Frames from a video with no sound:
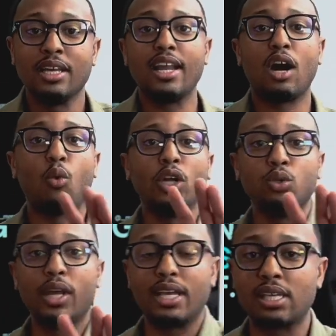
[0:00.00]
Now,
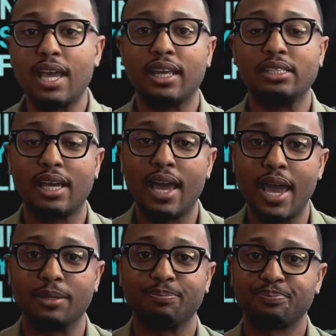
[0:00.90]
what do they say? They say,
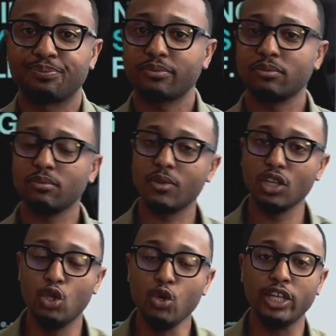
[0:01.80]
hey,
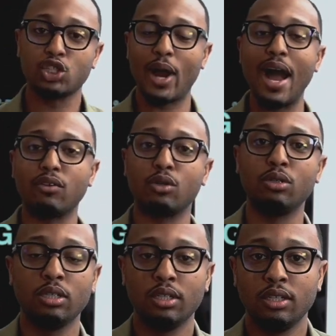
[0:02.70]
you can
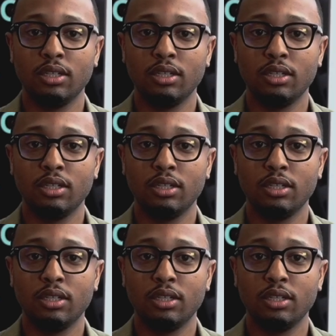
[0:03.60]
travel,